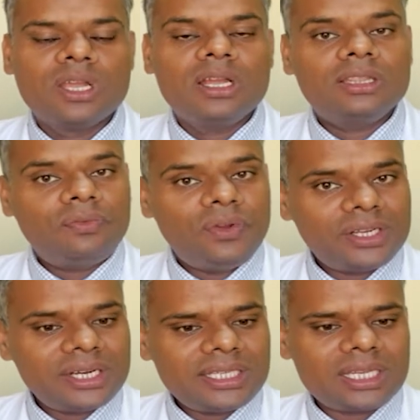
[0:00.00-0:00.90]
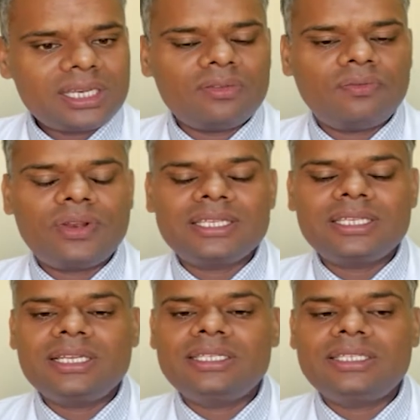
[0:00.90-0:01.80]
The filtration
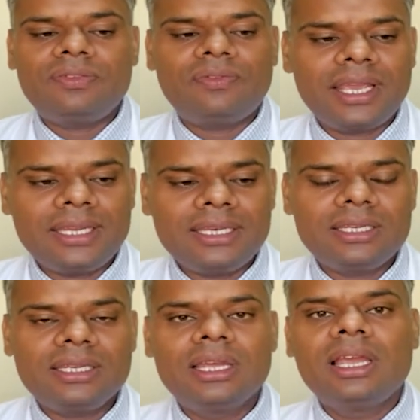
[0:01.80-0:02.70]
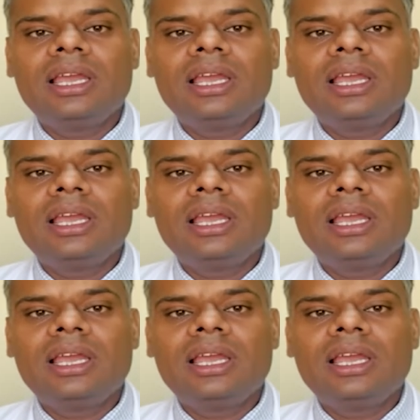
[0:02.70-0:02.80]
fraction is defined